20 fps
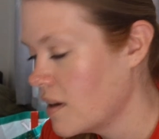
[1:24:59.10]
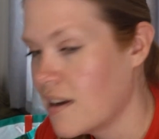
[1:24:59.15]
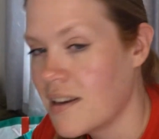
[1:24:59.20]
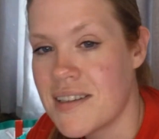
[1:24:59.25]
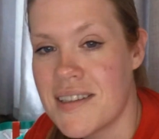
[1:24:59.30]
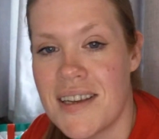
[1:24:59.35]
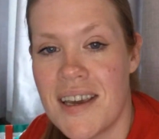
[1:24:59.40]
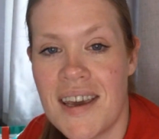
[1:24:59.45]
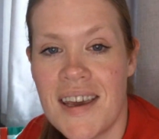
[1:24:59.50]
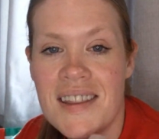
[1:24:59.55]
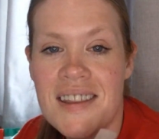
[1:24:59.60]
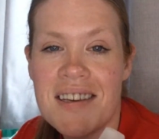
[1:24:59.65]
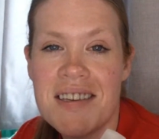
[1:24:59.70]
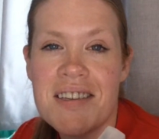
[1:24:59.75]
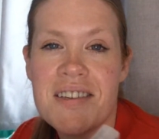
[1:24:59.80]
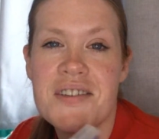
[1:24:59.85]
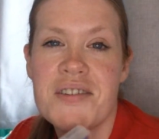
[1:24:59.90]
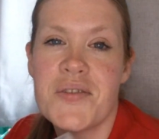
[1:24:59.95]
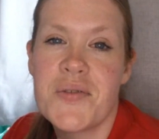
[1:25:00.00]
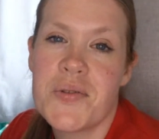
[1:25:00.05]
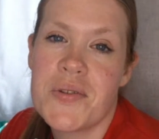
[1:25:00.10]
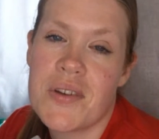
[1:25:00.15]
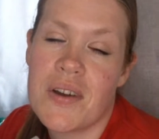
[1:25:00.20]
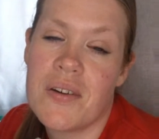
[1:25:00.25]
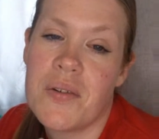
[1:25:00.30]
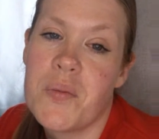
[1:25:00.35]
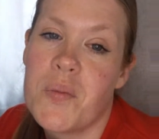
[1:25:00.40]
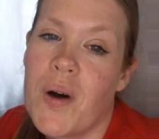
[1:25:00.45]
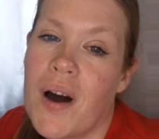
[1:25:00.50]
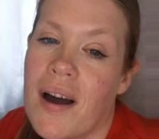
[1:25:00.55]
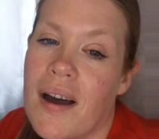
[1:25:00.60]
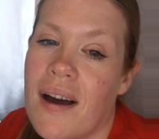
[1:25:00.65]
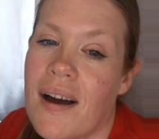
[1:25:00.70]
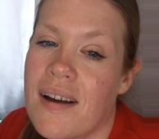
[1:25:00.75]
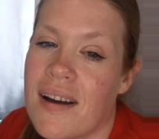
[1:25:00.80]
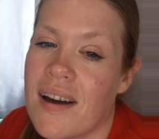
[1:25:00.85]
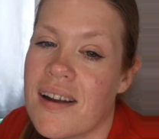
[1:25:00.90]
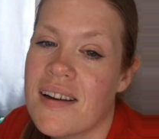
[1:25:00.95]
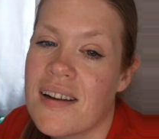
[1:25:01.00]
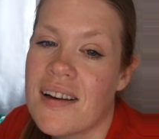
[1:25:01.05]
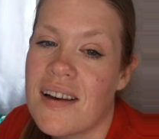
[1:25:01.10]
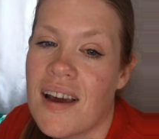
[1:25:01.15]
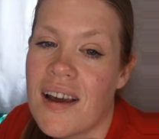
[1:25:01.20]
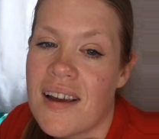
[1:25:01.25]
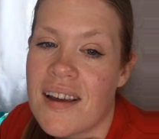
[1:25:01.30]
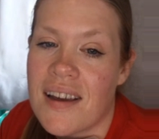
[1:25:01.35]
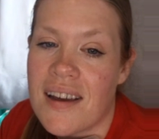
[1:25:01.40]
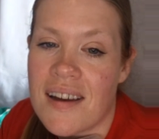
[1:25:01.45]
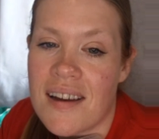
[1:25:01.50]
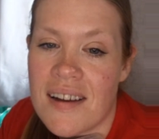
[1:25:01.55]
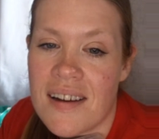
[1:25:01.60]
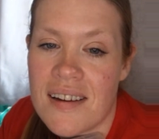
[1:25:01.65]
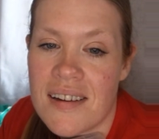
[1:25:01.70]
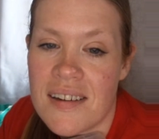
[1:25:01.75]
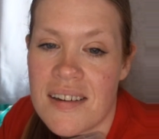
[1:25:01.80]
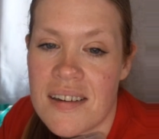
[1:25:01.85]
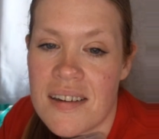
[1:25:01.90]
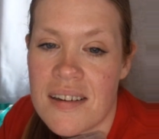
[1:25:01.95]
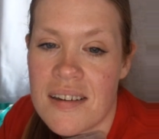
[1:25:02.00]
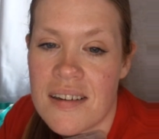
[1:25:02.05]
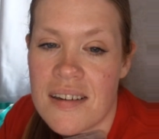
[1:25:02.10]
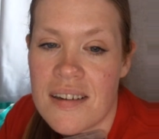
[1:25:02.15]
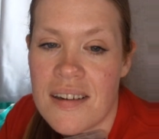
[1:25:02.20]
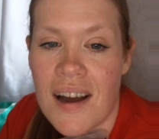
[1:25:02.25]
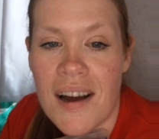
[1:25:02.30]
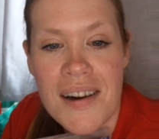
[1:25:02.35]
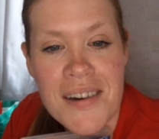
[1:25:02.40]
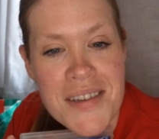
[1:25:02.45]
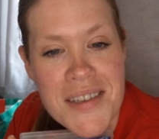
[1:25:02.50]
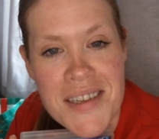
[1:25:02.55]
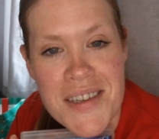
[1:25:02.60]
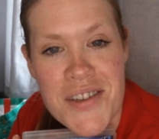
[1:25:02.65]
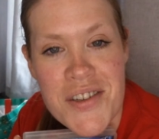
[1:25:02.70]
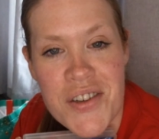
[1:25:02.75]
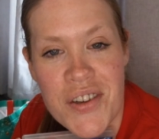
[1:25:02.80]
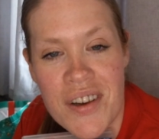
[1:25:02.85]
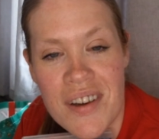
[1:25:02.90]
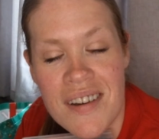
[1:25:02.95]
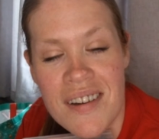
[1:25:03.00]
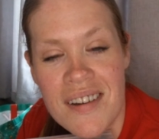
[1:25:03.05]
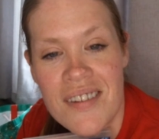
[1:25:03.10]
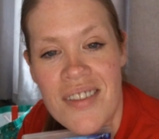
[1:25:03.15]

See, this is also why I kind of like it. Oh, did you?